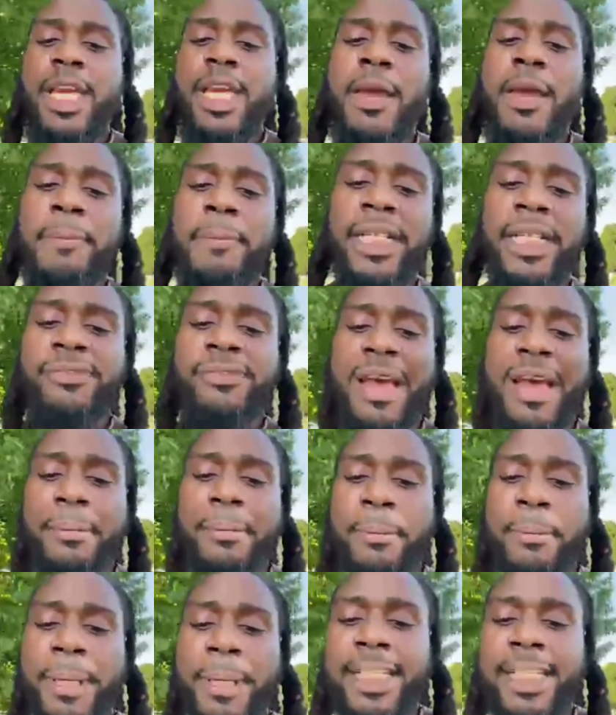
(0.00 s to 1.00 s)
Peace, family.
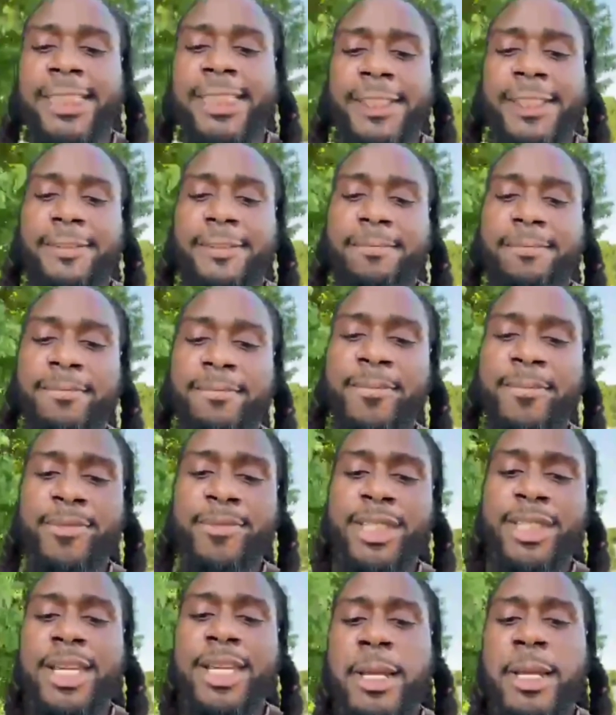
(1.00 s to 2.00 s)
Peace.
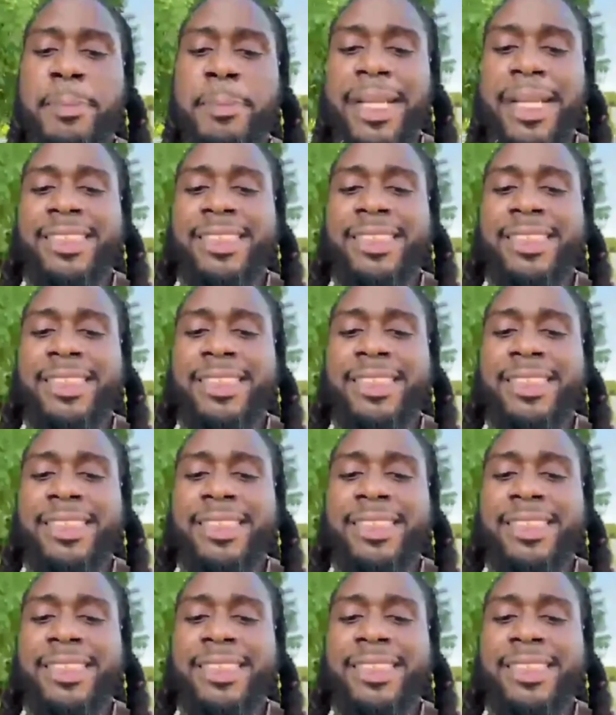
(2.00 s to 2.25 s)
Peace,